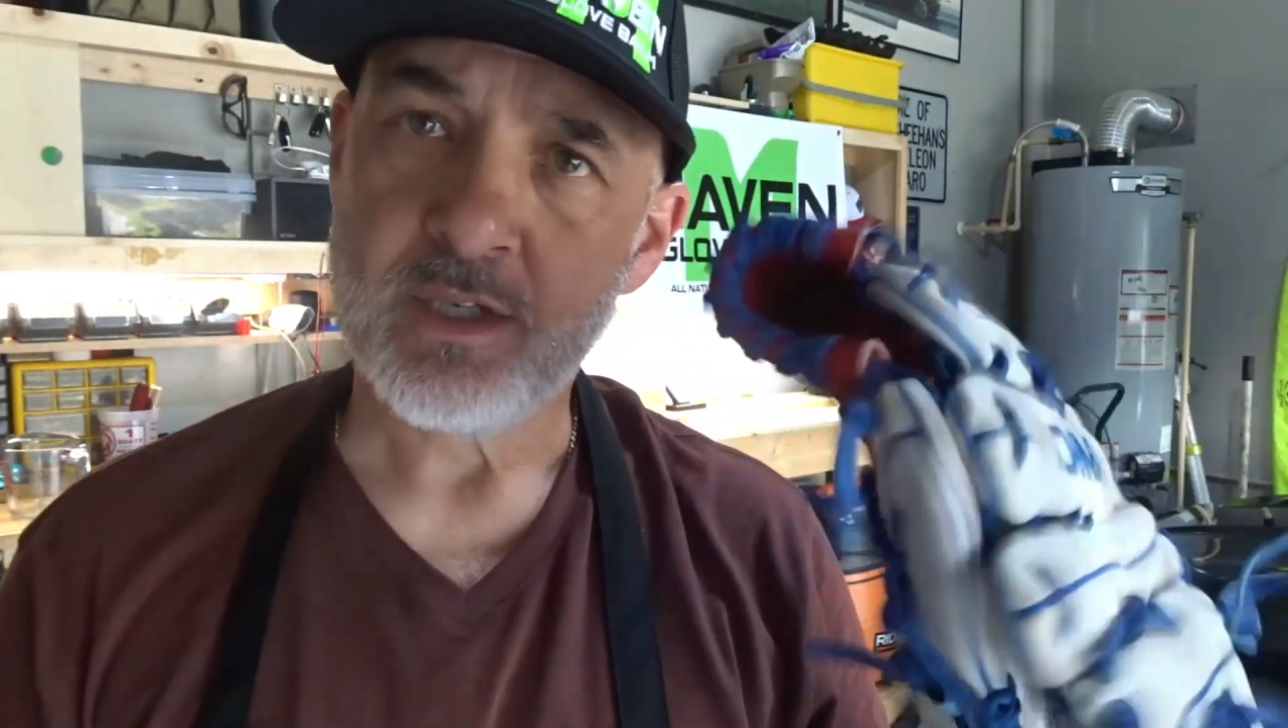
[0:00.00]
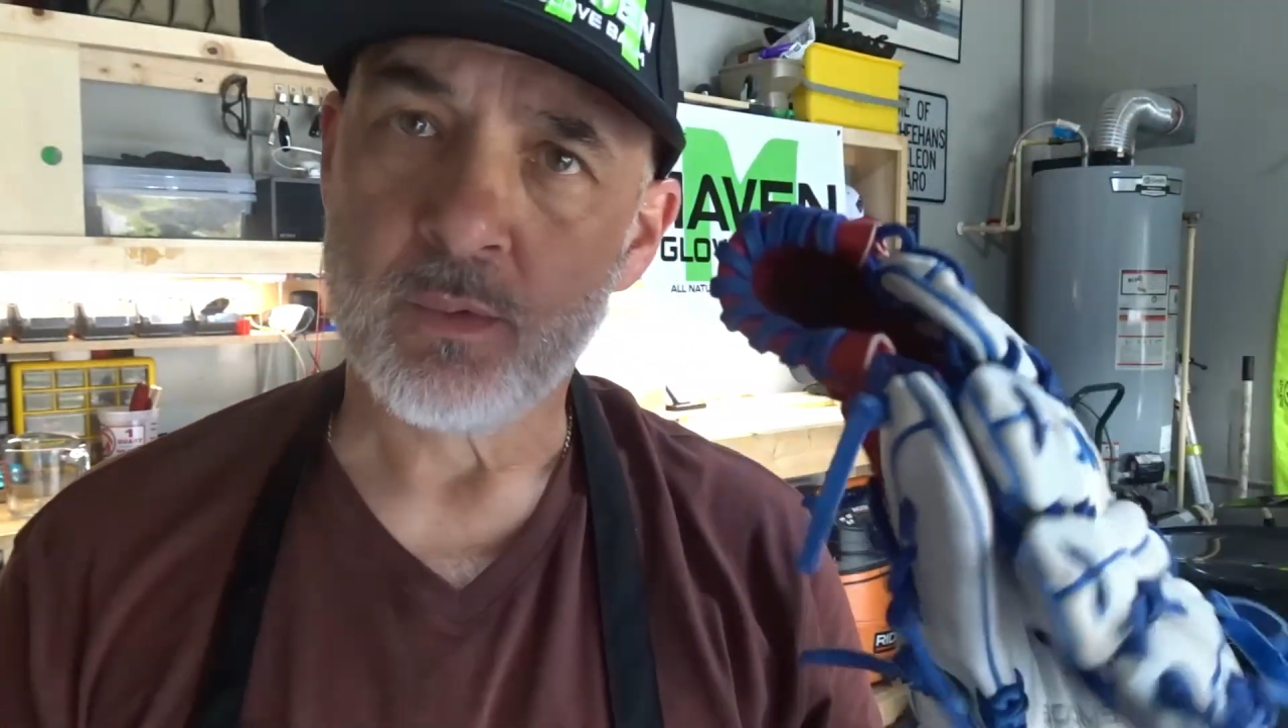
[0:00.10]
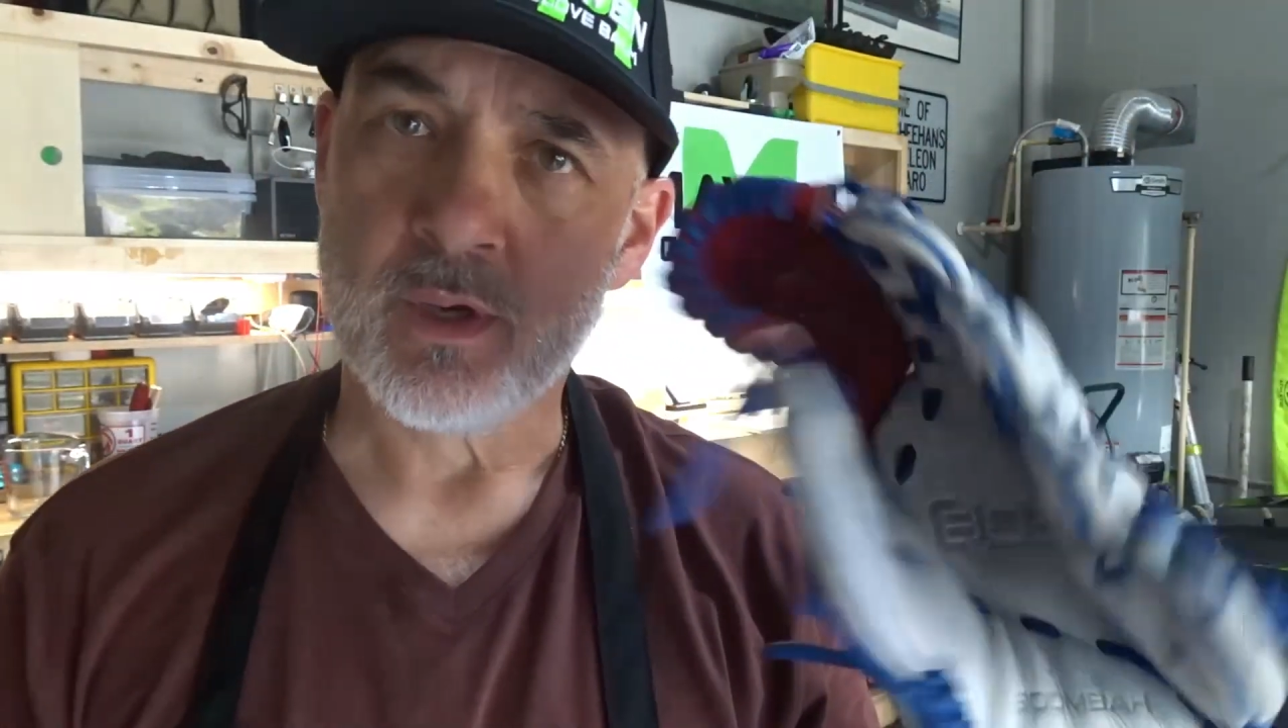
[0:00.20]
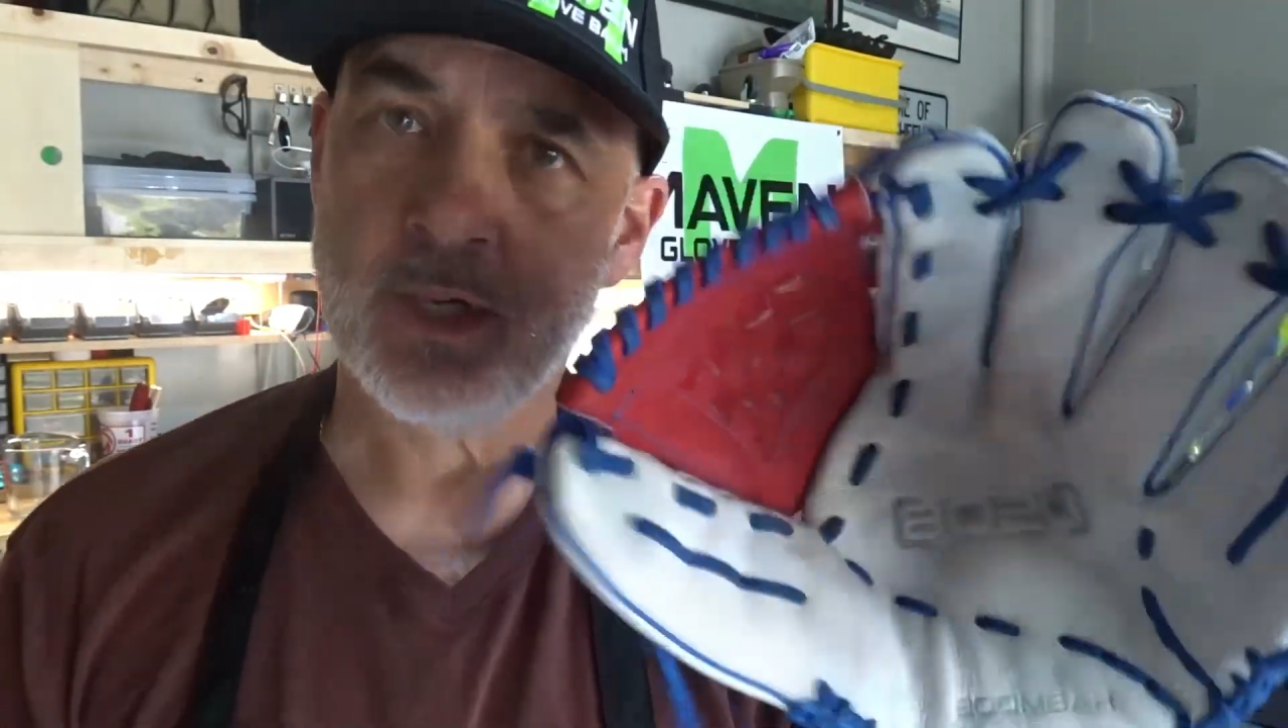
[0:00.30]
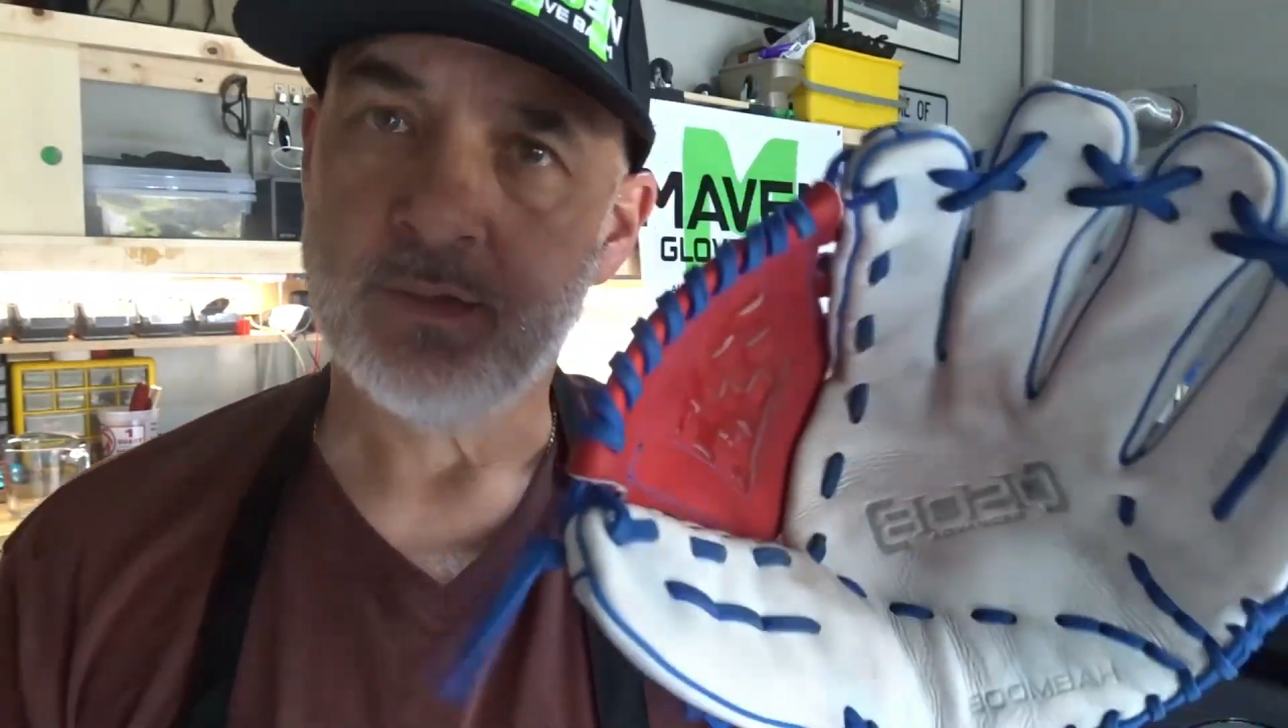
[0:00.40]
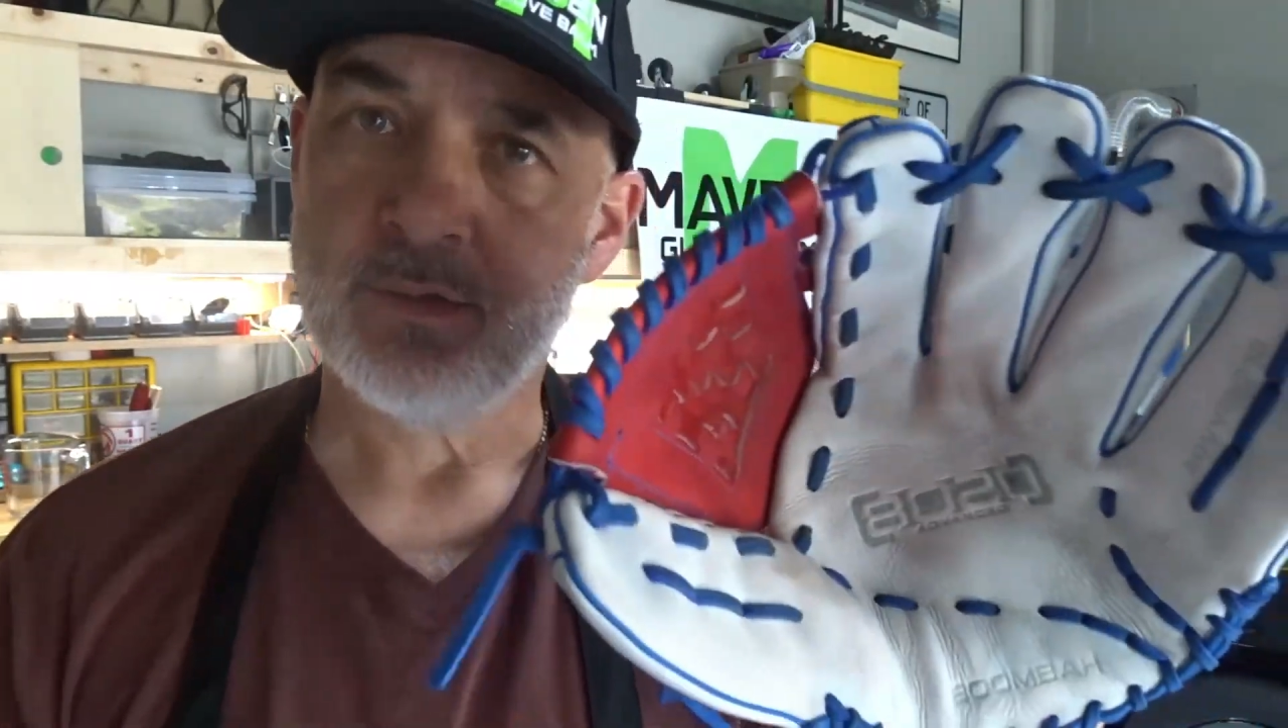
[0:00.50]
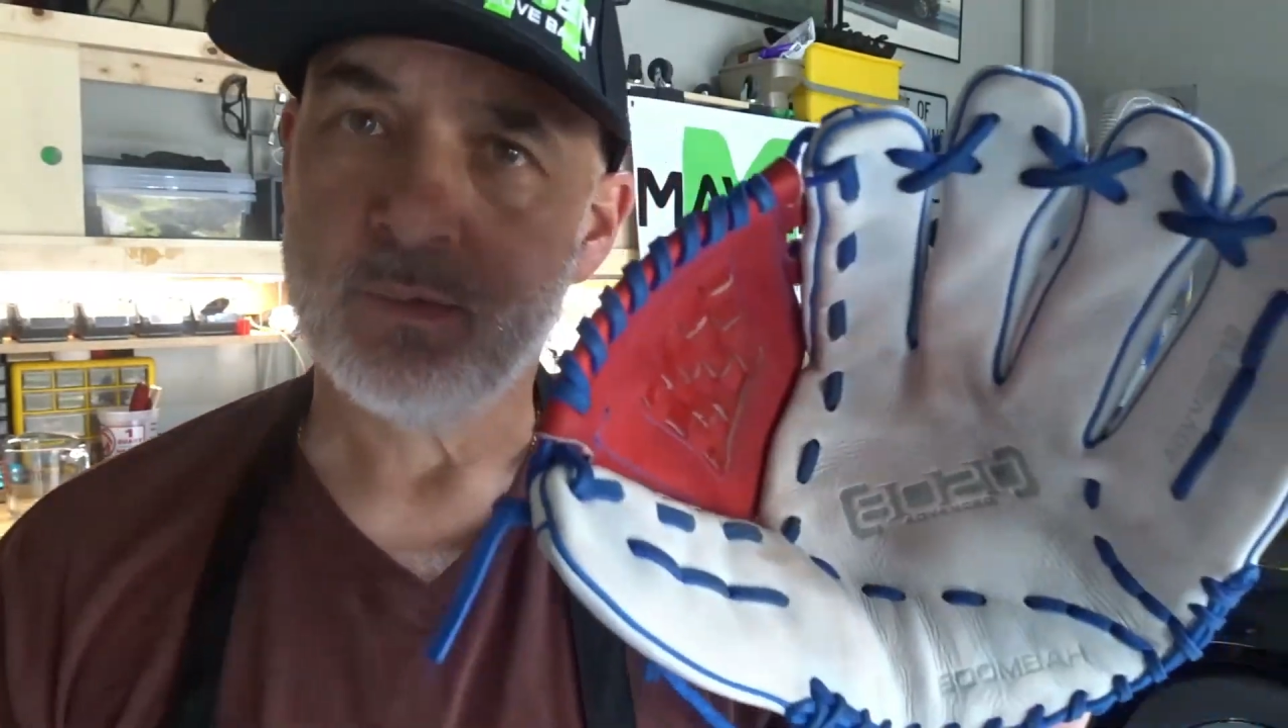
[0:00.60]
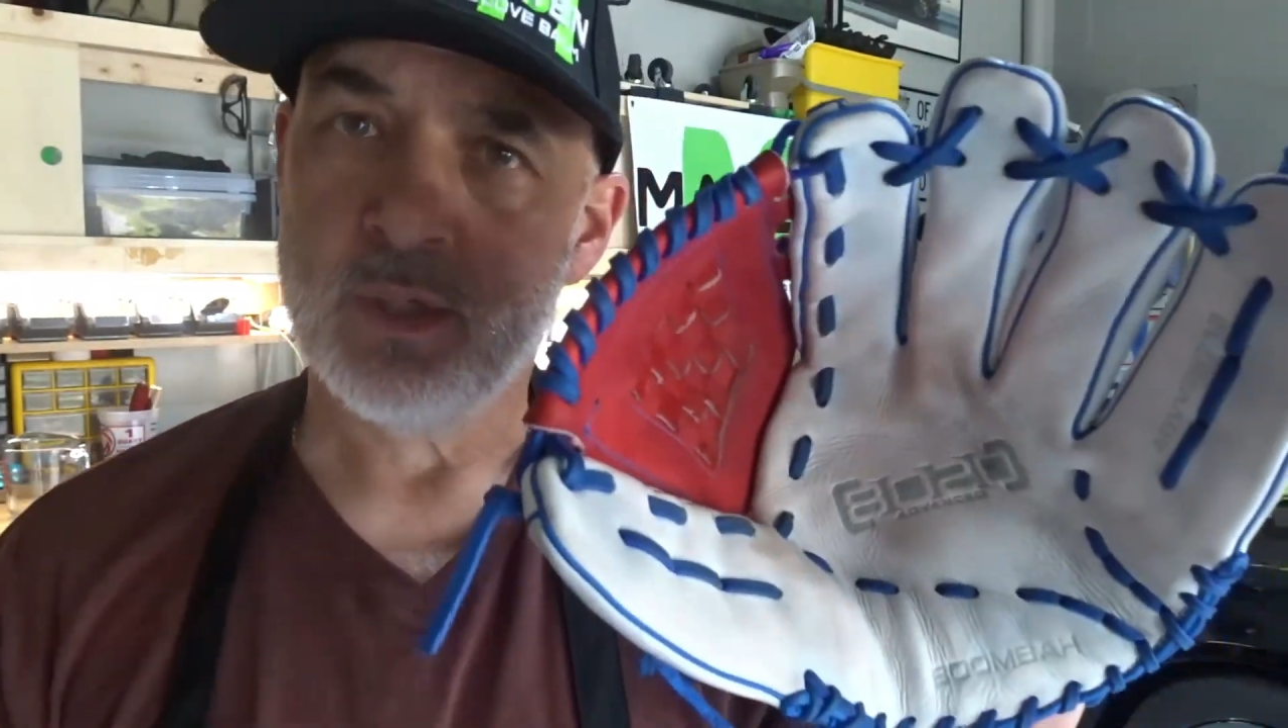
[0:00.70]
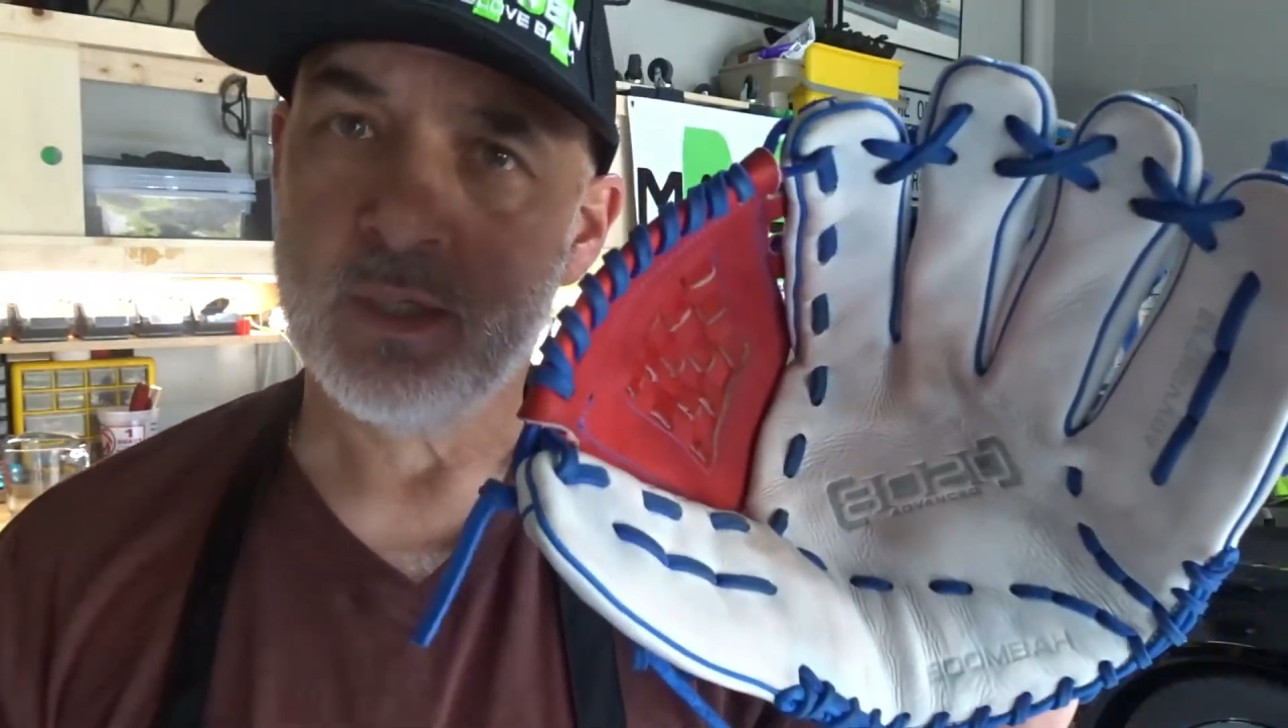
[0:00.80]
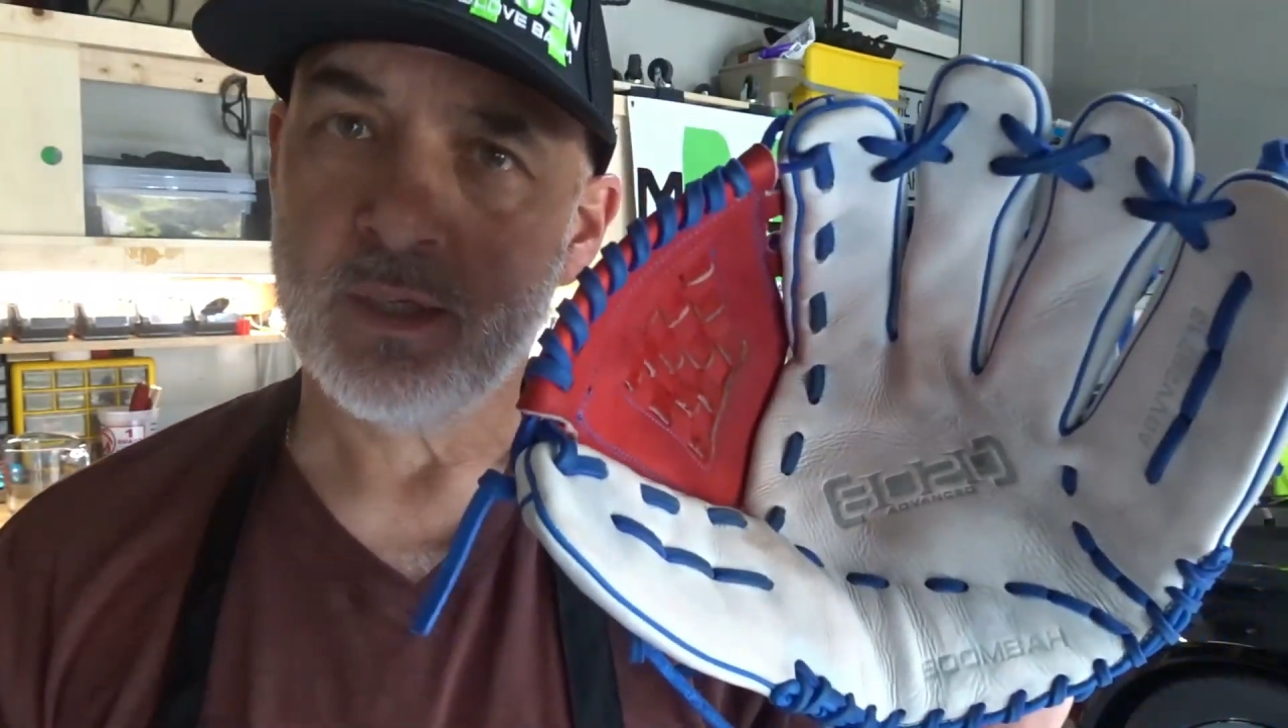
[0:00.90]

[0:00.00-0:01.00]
and we're going to